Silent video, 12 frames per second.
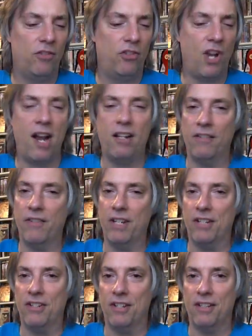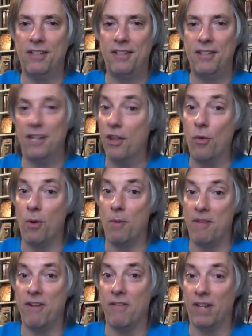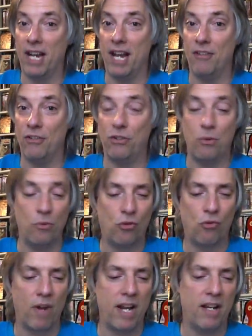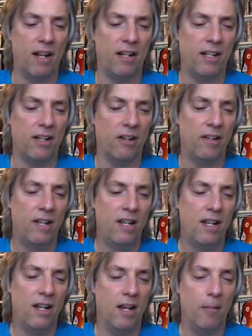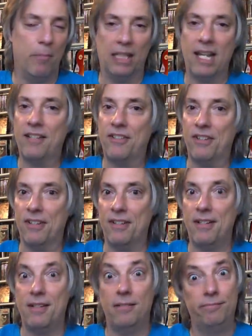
Child of Innocence, another one of my favorite Kansas tunes. Great on here. Uh, Belexes.